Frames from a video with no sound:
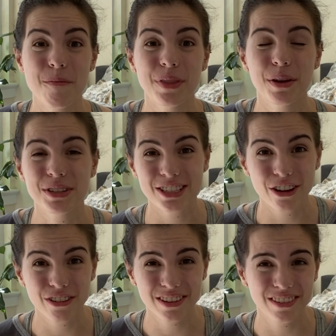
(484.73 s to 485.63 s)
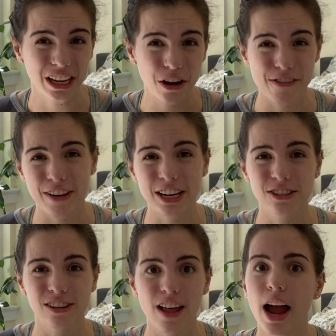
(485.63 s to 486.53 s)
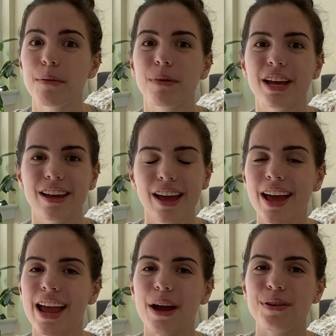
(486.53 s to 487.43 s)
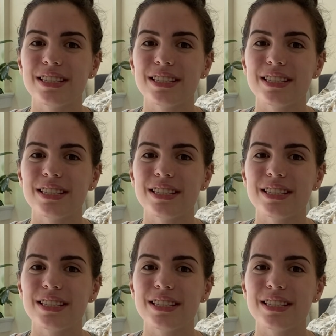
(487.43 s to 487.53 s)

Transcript: It was still, a fainter line, but it was